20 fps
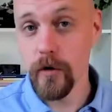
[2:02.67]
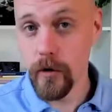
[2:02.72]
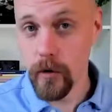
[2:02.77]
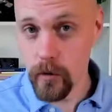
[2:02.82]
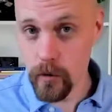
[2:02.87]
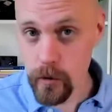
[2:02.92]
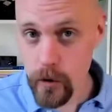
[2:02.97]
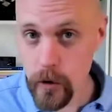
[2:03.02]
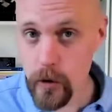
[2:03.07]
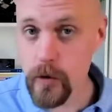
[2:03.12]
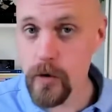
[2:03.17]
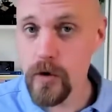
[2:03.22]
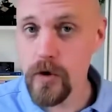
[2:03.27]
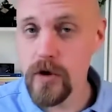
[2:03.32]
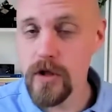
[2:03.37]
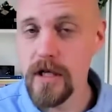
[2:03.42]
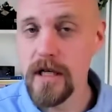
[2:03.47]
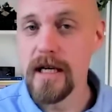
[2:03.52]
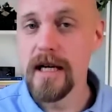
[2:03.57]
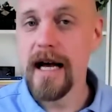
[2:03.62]
on the
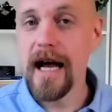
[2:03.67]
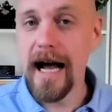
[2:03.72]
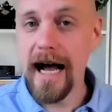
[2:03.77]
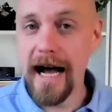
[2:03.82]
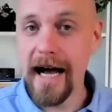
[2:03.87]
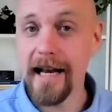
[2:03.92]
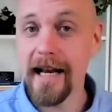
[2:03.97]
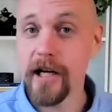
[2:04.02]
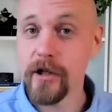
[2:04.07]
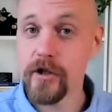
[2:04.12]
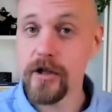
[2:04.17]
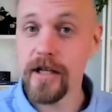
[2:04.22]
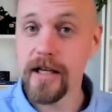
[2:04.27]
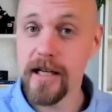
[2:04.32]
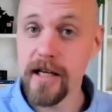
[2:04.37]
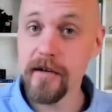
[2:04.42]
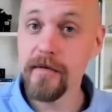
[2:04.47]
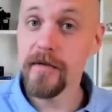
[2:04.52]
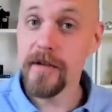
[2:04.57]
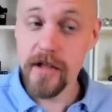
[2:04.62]
roots and actually
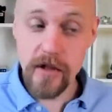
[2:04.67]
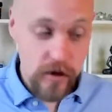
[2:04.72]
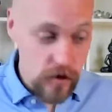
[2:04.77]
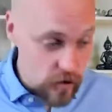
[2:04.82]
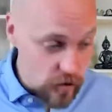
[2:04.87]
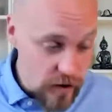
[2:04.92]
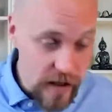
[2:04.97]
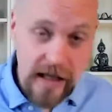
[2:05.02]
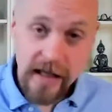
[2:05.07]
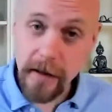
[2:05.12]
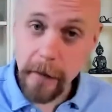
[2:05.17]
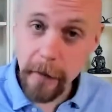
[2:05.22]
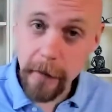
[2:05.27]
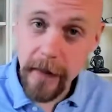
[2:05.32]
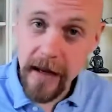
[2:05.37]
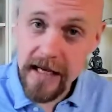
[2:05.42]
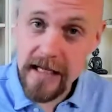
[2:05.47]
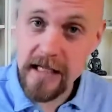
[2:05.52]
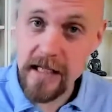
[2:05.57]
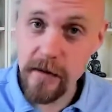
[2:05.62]
give this tree the
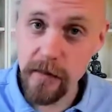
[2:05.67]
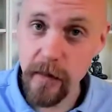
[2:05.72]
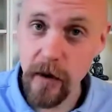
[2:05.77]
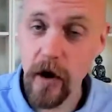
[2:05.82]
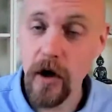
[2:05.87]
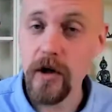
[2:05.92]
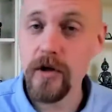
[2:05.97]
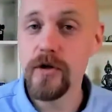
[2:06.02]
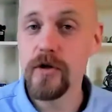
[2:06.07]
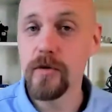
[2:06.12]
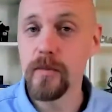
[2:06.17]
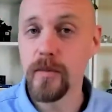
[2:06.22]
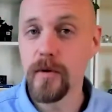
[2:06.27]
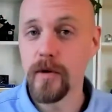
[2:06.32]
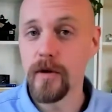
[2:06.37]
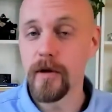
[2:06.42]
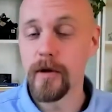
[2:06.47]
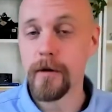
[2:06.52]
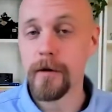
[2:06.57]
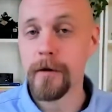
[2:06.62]
best
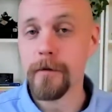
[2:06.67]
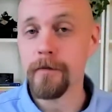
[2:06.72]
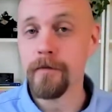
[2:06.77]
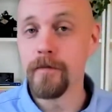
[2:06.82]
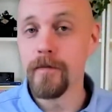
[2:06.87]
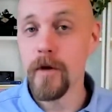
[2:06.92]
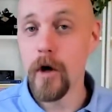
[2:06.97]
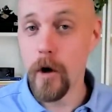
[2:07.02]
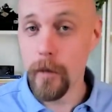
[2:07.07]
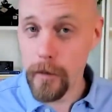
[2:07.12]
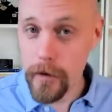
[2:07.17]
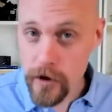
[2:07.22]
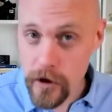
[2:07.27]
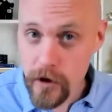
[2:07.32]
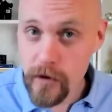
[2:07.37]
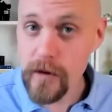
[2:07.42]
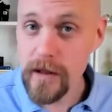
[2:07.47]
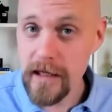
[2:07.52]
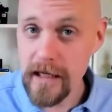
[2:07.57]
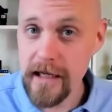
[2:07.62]
possible
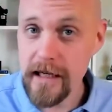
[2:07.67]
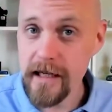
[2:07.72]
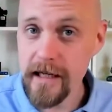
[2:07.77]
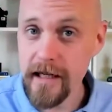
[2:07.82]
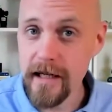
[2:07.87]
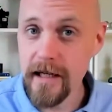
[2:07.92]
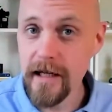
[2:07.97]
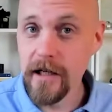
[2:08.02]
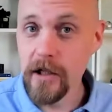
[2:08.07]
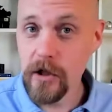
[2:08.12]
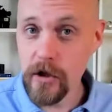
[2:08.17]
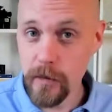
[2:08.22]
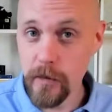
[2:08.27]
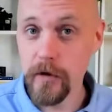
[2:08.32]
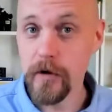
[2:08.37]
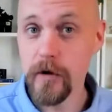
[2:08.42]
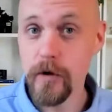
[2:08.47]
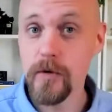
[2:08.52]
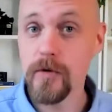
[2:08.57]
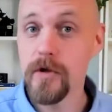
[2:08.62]
opportunity to
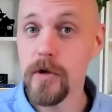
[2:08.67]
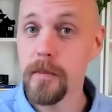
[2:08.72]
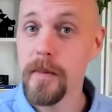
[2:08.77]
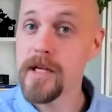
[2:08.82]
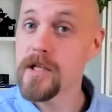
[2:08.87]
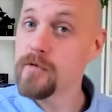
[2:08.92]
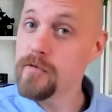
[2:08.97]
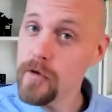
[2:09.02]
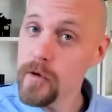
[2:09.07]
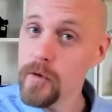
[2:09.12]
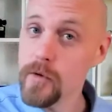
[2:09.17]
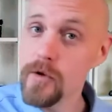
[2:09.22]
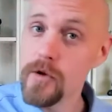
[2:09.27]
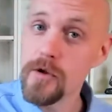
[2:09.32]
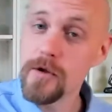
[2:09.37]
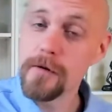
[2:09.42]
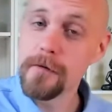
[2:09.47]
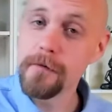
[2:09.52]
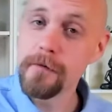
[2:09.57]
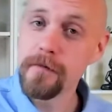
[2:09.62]
produce the best
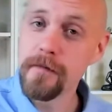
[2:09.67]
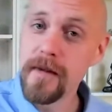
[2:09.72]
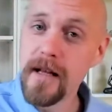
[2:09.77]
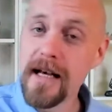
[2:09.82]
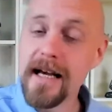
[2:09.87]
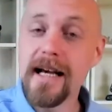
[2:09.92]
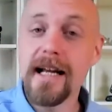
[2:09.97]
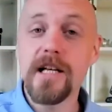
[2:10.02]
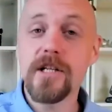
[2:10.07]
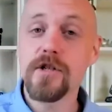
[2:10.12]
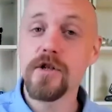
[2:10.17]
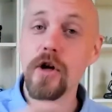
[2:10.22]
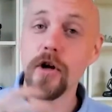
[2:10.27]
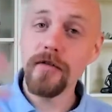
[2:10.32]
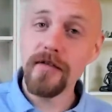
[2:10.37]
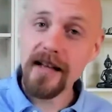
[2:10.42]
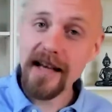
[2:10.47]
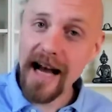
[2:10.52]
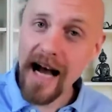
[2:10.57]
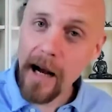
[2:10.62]
fruits. It is
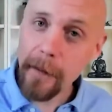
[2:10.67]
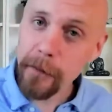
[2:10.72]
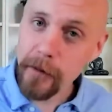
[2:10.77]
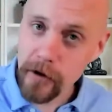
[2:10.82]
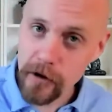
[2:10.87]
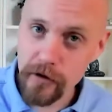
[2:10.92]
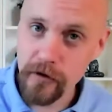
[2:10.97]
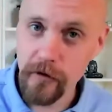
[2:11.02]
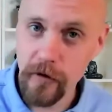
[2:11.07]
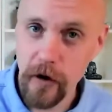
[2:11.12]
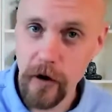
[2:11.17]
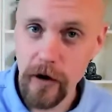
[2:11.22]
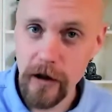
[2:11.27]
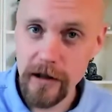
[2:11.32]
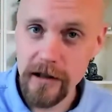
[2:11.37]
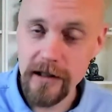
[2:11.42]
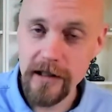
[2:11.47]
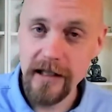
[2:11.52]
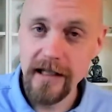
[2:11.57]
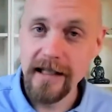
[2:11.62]
not the apple's
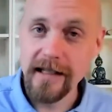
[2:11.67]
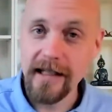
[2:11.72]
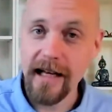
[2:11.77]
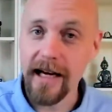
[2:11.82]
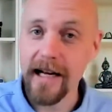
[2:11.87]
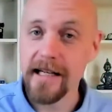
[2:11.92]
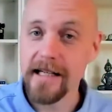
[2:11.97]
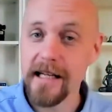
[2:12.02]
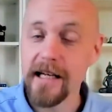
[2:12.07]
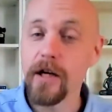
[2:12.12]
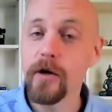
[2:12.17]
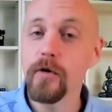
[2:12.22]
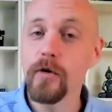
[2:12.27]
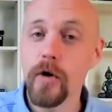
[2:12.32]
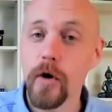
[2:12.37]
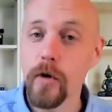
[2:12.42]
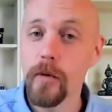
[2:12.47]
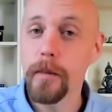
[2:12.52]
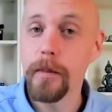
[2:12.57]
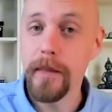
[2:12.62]
fault that it didn't
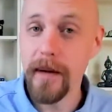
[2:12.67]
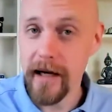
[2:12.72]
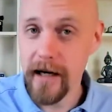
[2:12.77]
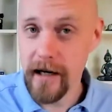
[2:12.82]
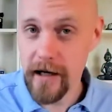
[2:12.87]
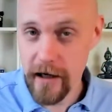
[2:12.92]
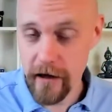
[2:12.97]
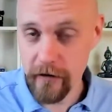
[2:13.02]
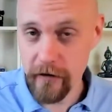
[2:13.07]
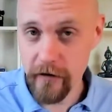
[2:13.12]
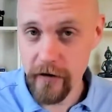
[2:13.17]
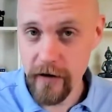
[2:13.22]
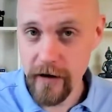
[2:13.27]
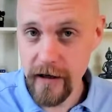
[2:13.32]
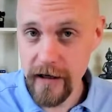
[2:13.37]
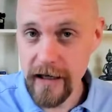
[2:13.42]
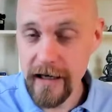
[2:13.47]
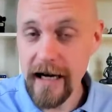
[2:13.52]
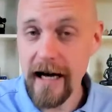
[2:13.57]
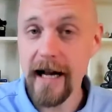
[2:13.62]
grow big enough.
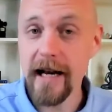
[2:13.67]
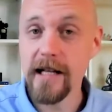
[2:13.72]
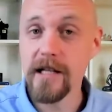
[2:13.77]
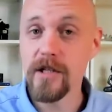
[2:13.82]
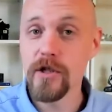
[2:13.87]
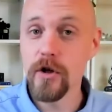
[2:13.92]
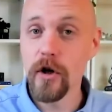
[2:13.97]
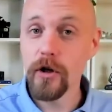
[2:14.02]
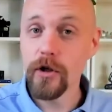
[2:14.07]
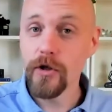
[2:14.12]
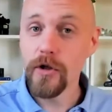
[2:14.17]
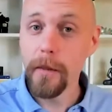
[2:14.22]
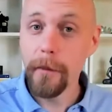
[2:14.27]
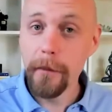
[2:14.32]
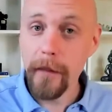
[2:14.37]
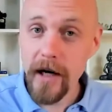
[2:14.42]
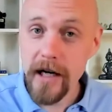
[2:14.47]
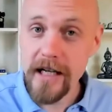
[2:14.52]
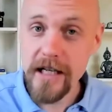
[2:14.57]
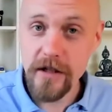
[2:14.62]
And it's not your
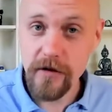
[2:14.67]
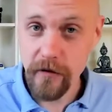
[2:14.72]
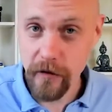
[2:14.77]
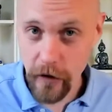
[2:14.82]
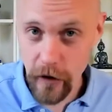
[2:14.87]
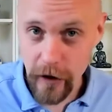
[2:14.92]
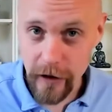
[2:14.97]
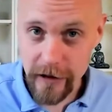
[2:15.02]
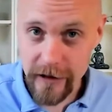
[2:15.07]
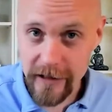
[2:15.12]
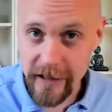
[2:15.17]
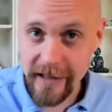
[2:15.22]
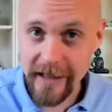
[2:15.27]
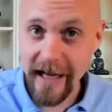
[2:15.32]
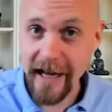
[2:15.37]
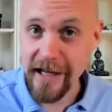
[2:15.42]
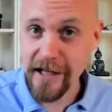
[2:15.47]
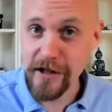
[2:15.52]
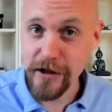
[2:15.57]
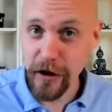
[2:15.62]
money's fault
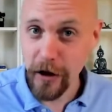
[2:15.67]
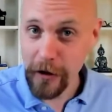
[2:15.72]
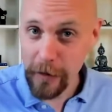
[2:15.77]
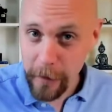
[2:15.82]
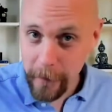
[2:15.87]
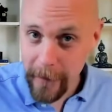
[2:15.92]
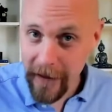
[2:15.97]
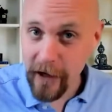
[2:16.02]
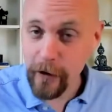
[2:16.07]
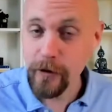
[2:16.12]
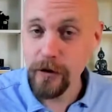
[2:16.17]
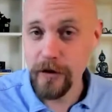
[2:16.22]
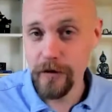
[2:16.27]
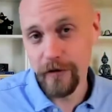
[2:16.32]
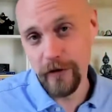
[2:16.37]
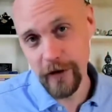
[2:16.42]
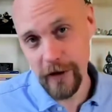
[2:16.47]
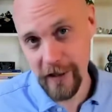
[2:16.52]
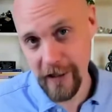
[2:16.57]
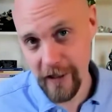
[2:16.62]
that it's not
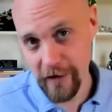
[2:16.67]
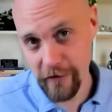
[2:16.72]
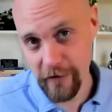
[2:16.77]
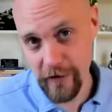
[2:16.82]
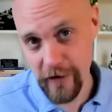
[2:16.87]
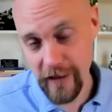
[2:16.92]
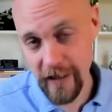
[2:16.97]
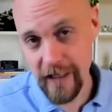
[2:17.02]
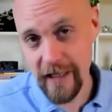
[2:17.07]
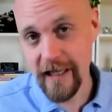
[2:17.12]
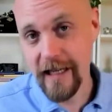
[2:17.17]
bountiful enough.